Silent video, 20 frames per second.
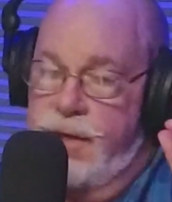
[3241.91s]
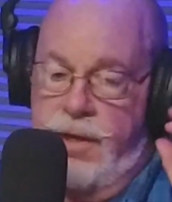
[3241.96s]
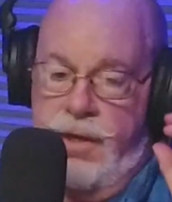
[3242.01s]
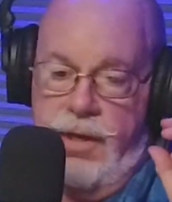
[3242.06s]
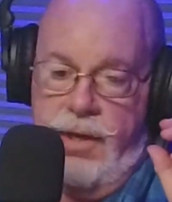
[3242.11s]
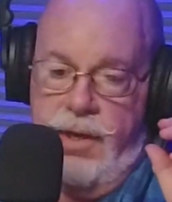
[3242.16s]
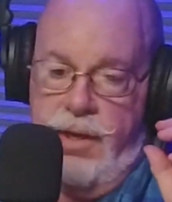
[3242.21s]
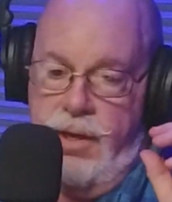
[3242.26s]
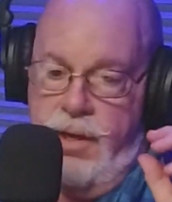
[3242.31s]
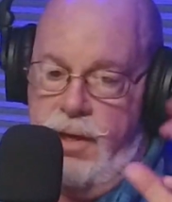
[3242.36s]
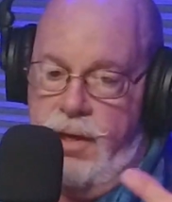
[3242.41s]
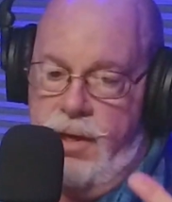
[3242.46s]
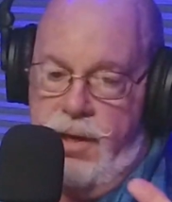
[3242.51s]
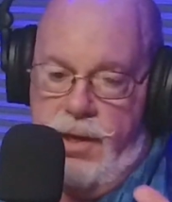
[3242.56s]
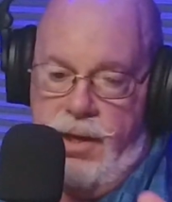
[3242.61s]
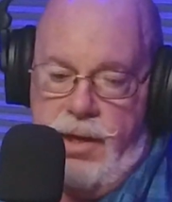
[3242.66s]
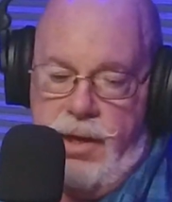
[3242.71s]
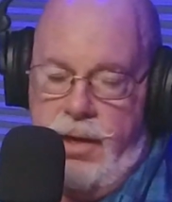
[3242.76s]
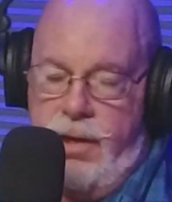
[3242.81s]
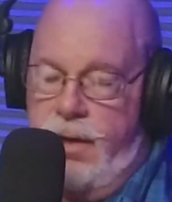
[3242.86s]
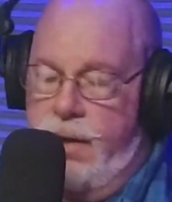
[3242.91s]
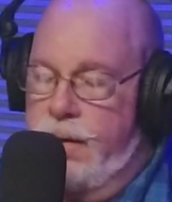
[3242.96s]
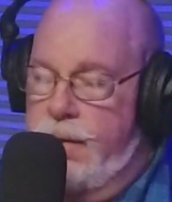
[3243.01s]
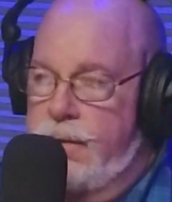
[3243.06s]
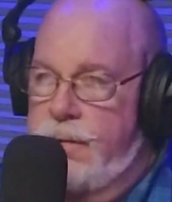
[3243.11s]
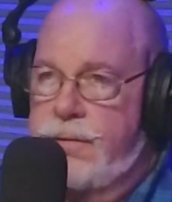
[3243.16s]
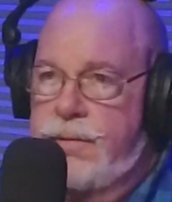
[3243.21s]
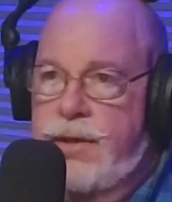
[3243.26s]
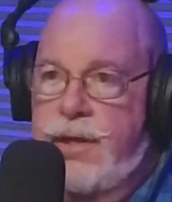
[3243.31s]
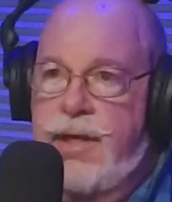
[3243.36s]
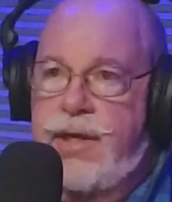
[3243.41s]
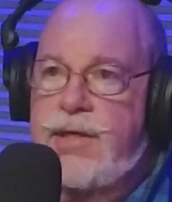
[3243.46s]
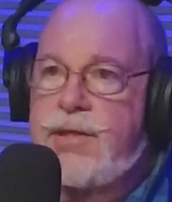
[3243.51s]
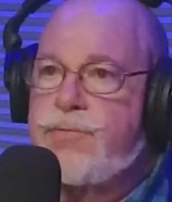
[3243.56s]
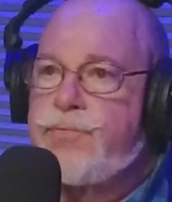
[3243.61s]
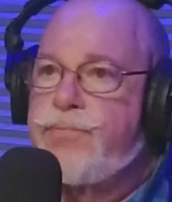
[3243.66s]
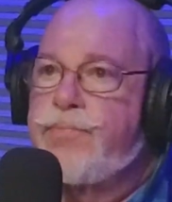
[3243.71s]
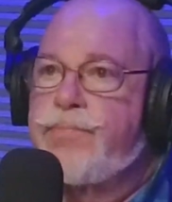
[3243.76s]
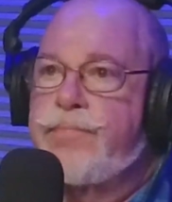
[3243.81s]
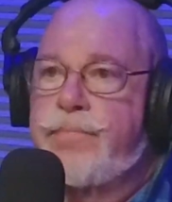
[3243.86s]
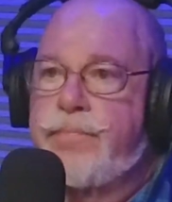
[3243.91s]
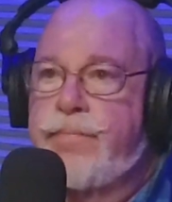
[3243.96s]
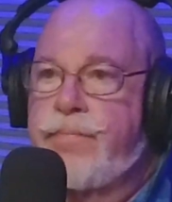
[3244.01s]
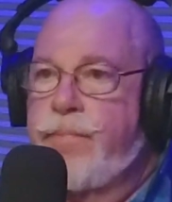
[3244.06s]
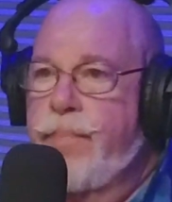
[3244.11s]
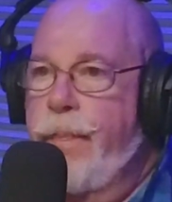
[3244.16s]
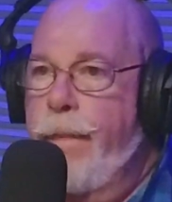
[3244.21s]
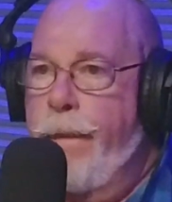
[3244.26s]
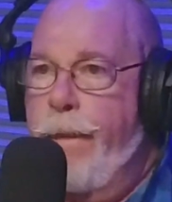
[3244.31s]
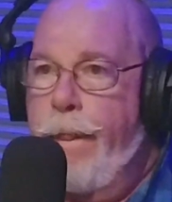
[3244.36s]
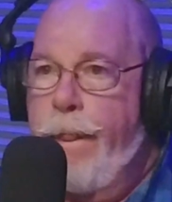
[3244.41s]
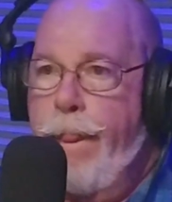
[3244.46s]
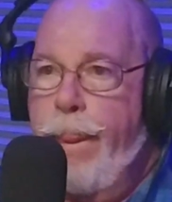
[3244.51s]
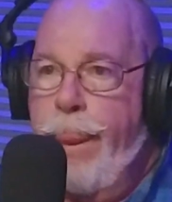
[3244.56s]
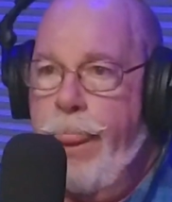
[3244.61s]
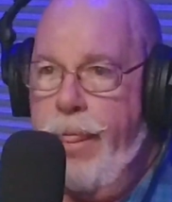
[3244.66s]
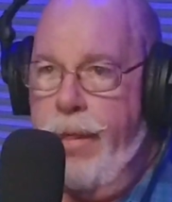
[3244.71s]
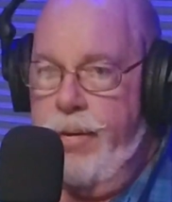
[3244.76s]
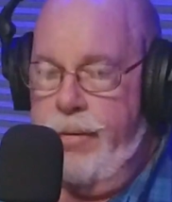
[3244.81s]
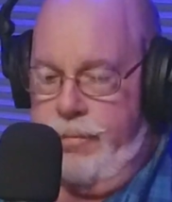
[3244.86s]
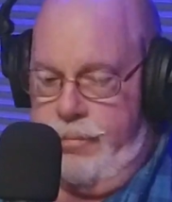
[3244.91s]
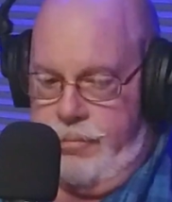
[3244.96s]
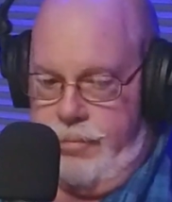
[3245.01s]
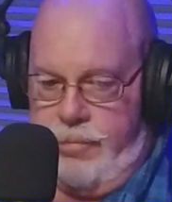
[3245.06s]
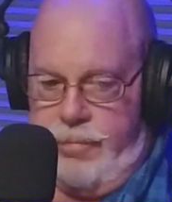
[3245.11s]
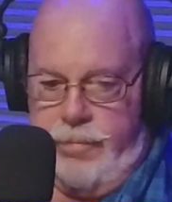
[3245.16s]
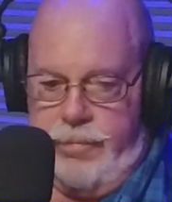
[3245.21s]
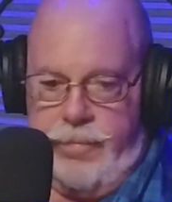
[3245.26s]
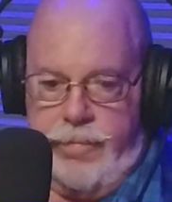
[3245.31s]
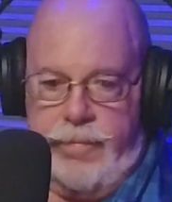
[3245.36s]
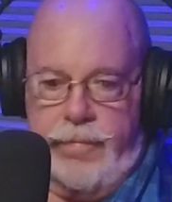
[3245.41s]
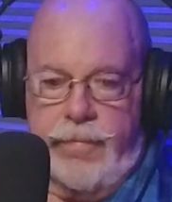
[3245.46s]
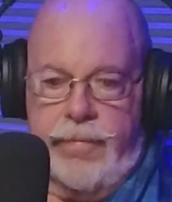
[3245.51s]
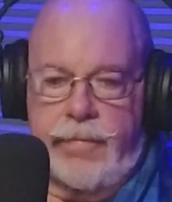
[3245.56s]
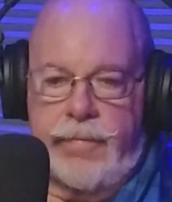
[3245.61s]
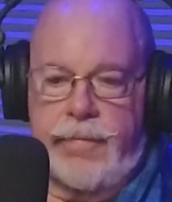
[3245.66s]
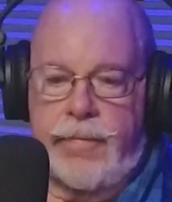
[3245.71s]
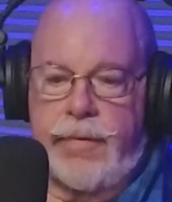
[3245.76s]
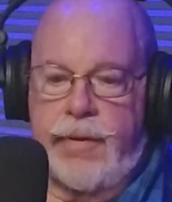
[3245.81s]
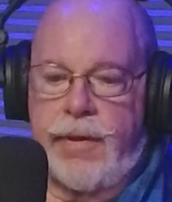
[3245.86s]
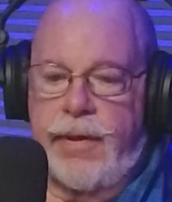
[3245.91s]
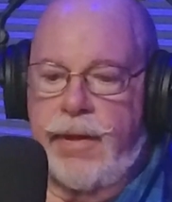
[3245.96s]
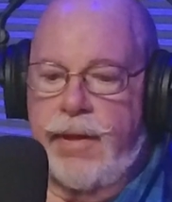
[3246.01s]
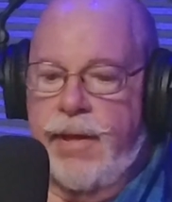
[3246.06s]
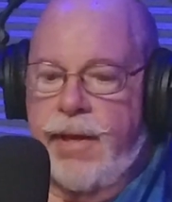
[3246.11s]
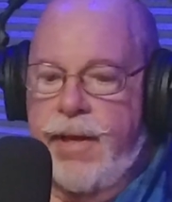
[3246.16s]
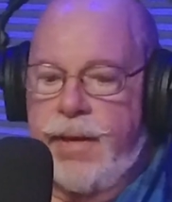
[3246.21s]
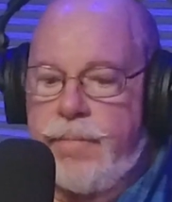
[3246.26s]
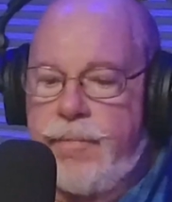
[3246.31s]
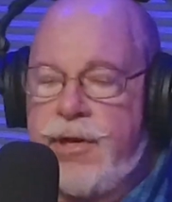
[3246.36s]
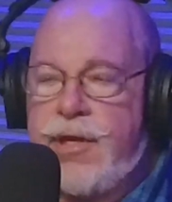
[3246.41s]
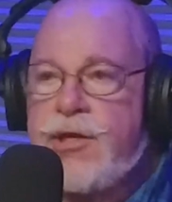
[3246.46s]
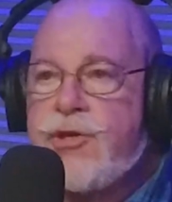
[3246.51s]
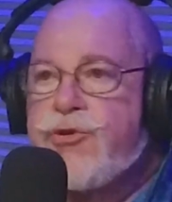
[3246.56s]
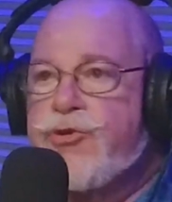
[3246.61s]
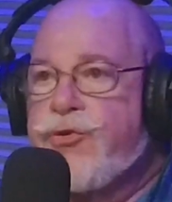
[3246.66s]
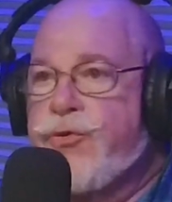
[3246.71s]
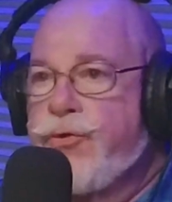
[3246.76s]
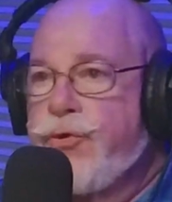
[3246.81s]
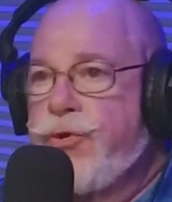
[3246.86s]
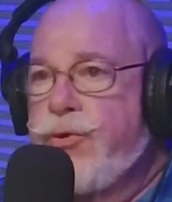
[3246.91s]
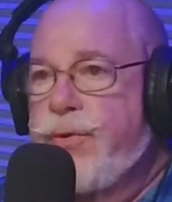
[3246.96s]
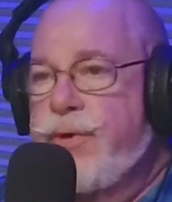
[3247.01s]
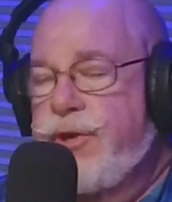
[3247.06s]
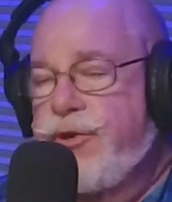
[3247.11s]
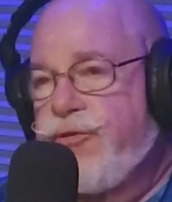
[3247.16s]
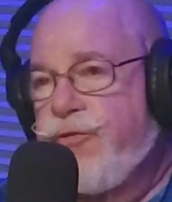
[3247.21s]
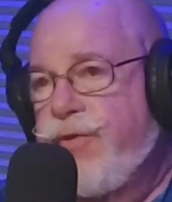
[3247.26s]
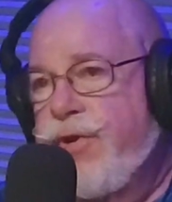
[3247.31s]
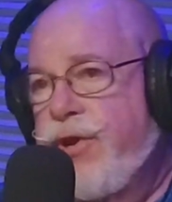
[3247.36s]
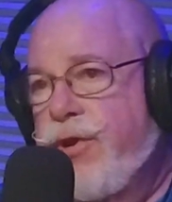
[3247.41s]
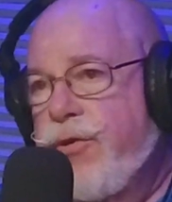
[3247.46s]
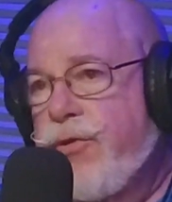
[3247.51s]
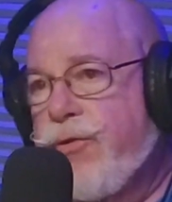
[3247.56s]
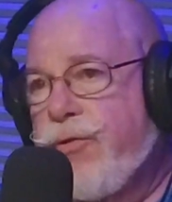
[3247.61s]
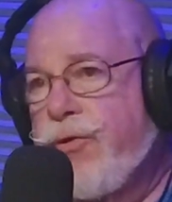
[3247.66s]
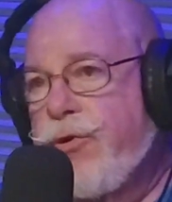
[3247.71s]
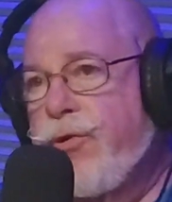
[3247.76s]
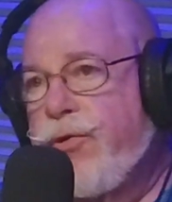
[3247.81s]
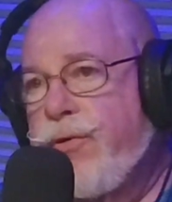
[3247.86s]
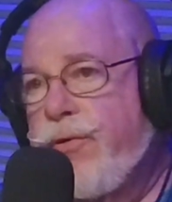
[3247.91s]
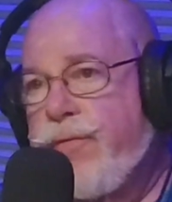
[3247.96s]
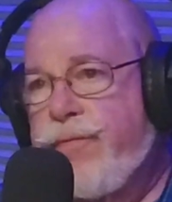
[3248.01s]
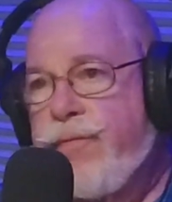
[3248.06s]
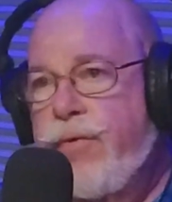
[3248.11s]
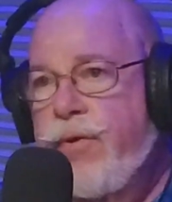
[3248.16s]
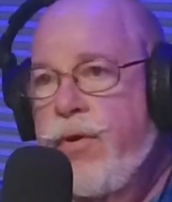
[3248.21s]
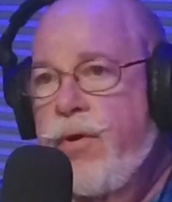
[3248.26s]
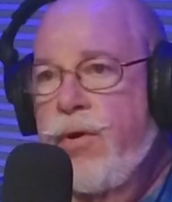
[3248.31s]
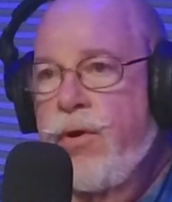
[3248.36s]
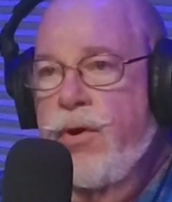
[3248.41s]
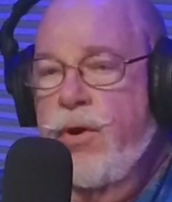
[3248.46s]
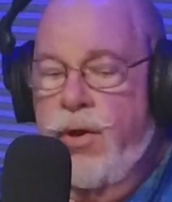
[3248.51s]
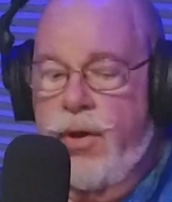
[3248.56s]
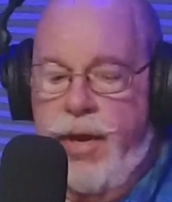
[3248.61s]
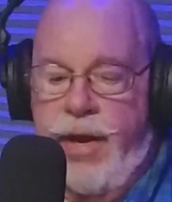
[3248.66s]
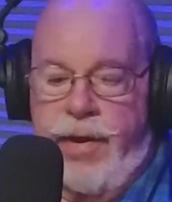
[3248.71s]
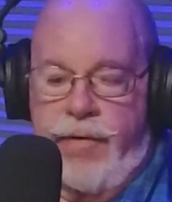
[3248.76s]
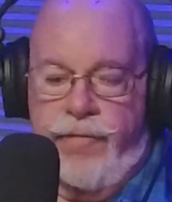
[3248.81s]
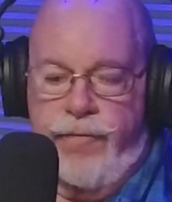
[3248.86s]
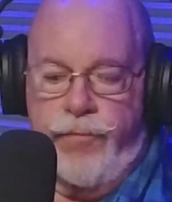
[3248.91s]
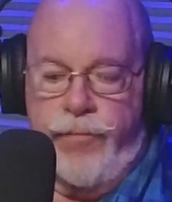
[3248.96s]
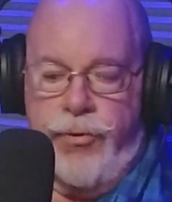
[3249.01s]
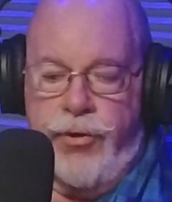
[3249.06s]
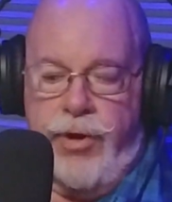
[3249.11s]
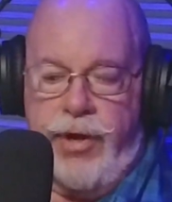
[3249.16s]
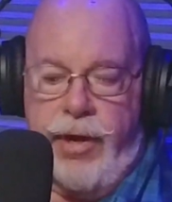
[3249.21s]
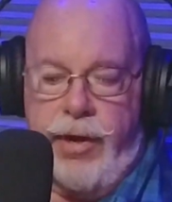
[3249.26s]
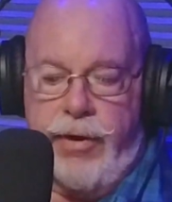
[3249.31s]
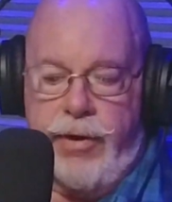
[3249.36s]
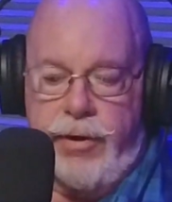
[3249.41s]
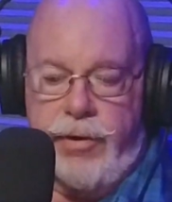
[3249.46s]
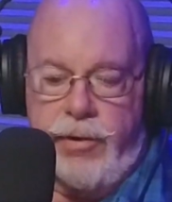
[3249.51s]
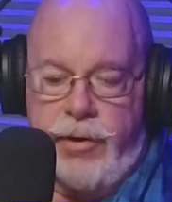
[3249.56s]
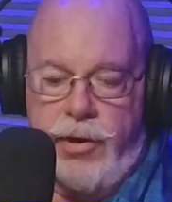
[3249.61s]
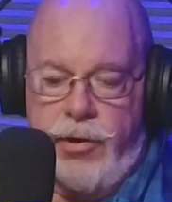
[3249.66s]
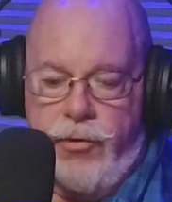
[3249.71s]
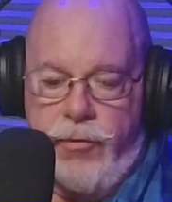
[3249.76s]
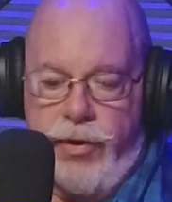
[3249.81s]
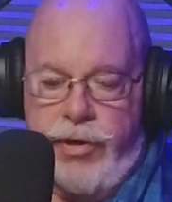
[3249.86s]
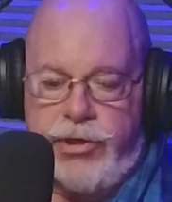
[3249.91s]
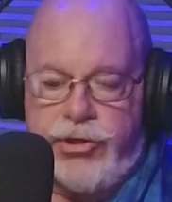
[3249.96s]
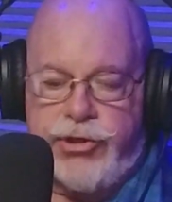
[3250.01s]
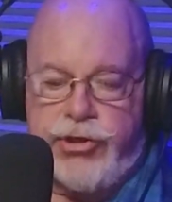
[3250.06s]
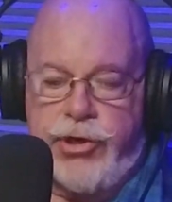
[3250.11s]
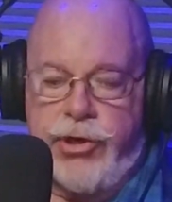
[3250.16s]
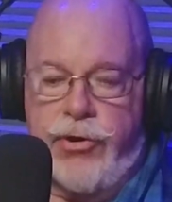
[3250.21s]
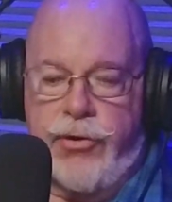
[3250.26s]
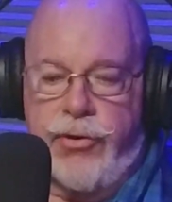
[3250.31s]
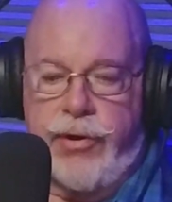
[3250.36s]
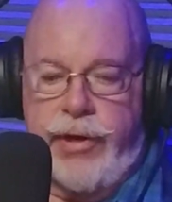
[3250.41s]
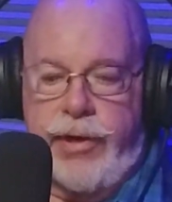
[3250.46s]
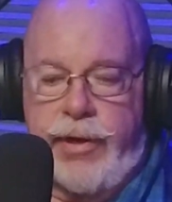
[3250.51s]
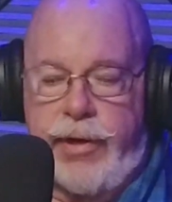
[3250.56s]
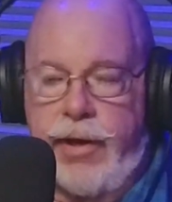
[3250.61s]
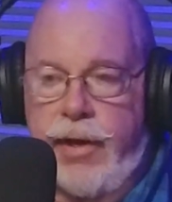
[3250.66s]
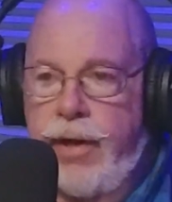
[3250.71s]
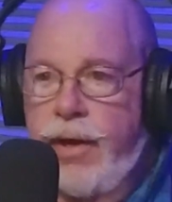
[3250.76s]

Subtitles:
Jonathan Jones, every year comes up with a phenomenal presentation. Him and his crew and his video crew have put out a great show, and